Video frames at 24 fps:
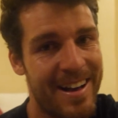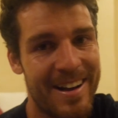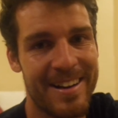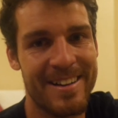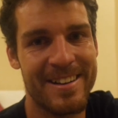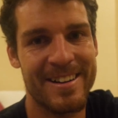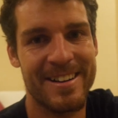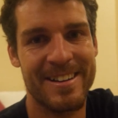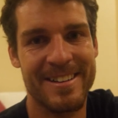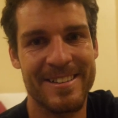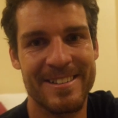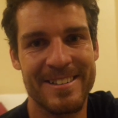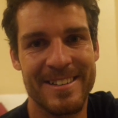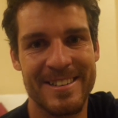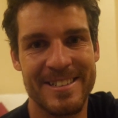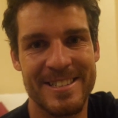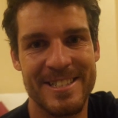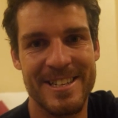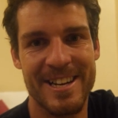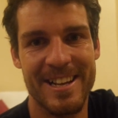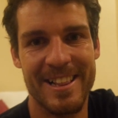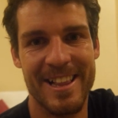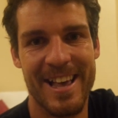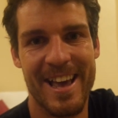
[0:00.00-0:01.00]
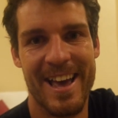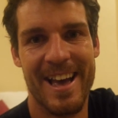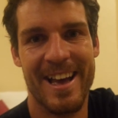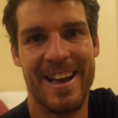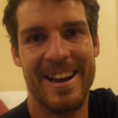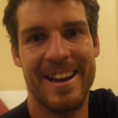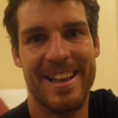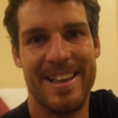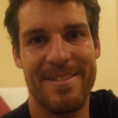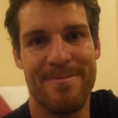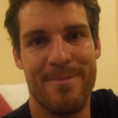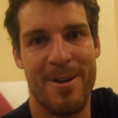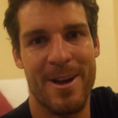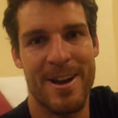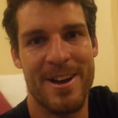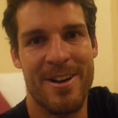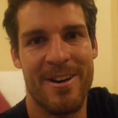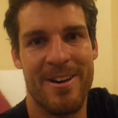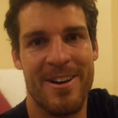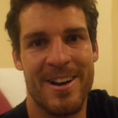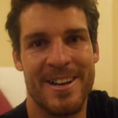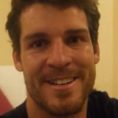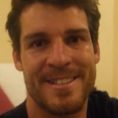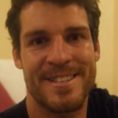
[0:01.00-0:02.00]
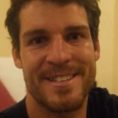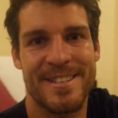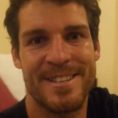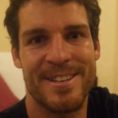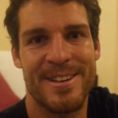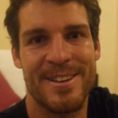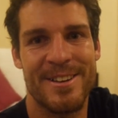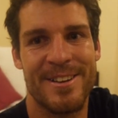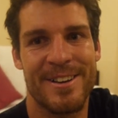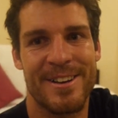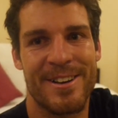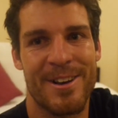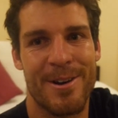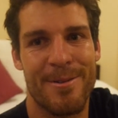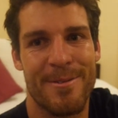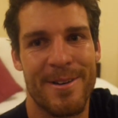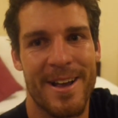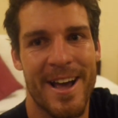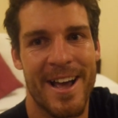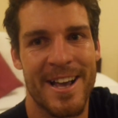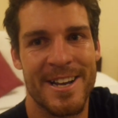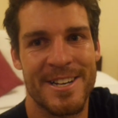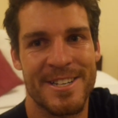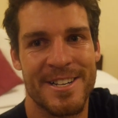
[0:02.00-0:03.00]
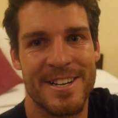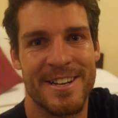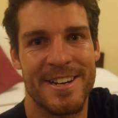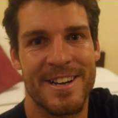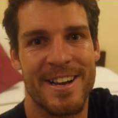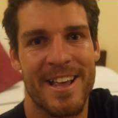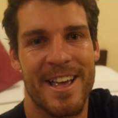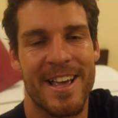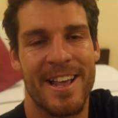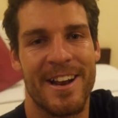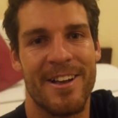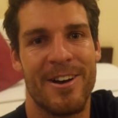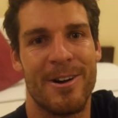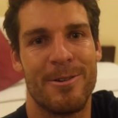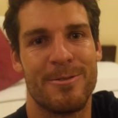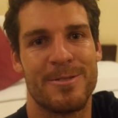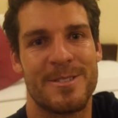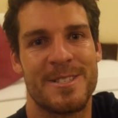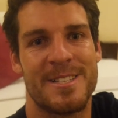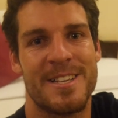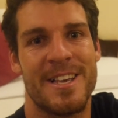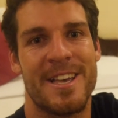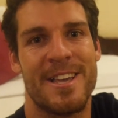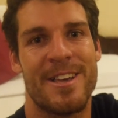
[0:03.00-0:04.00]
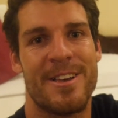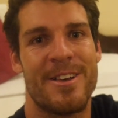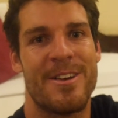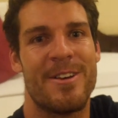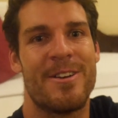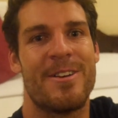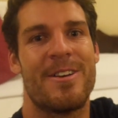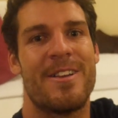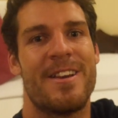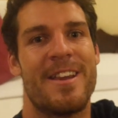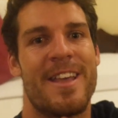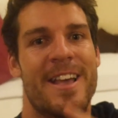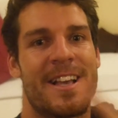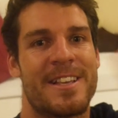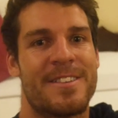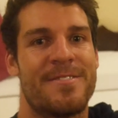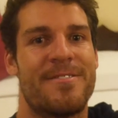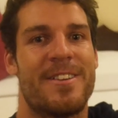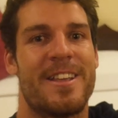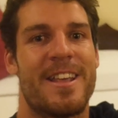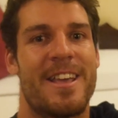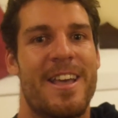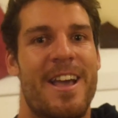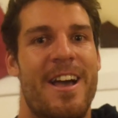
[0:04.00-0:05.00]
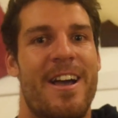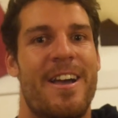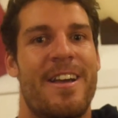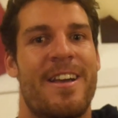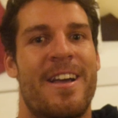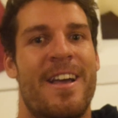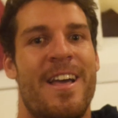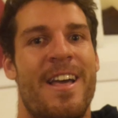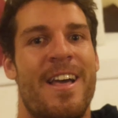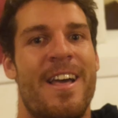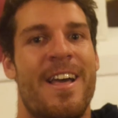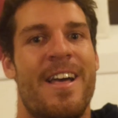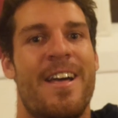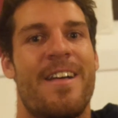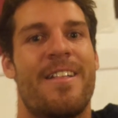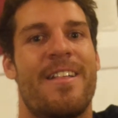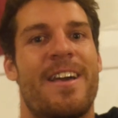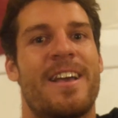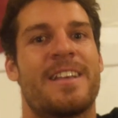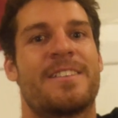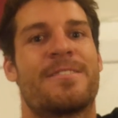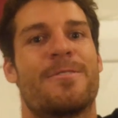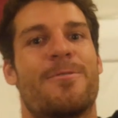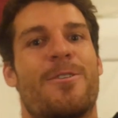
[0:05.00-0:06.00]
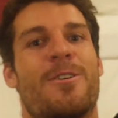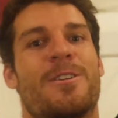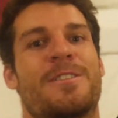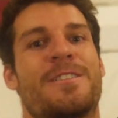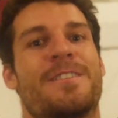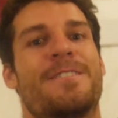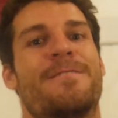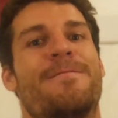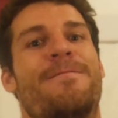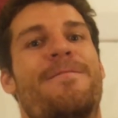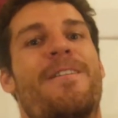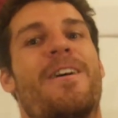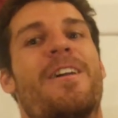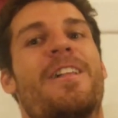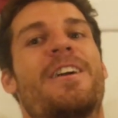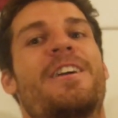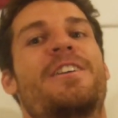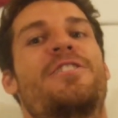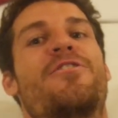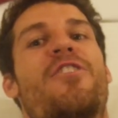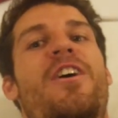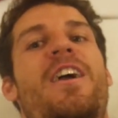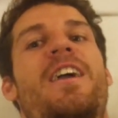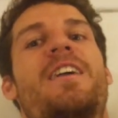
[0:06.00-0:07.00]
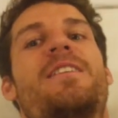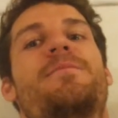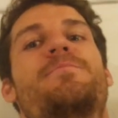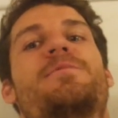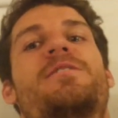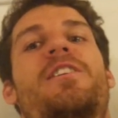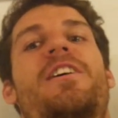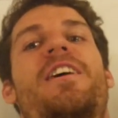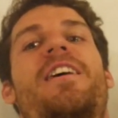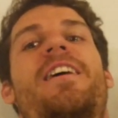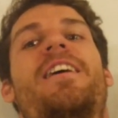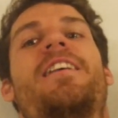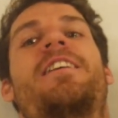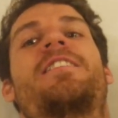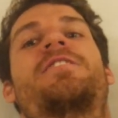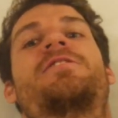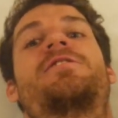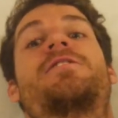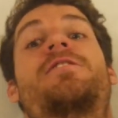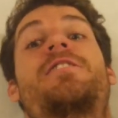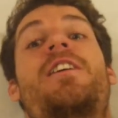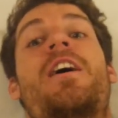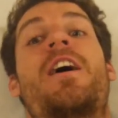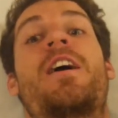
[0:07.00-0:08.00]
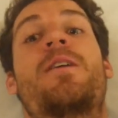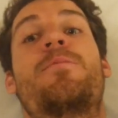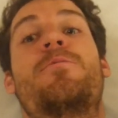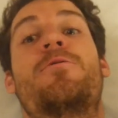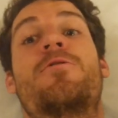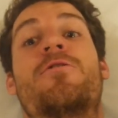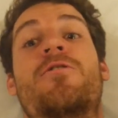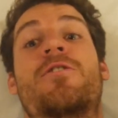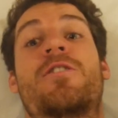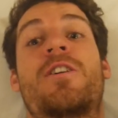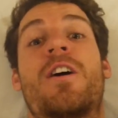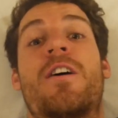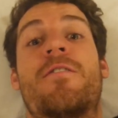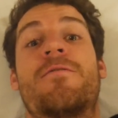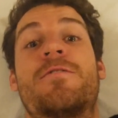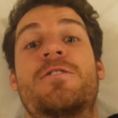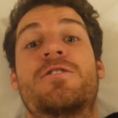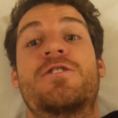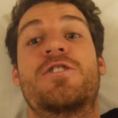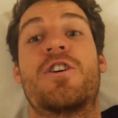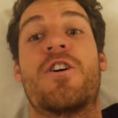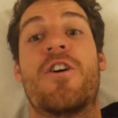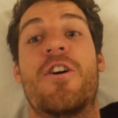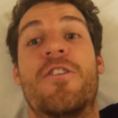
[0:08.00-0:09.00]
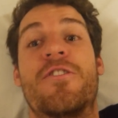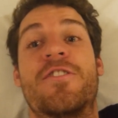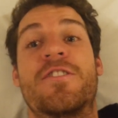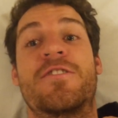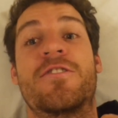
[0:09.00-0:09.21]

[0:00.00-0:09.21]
I'm gonna chill out in my nice new accommodation, and I will see you next video. Thanks for watching. Follow your dreams and escape your comfort zone.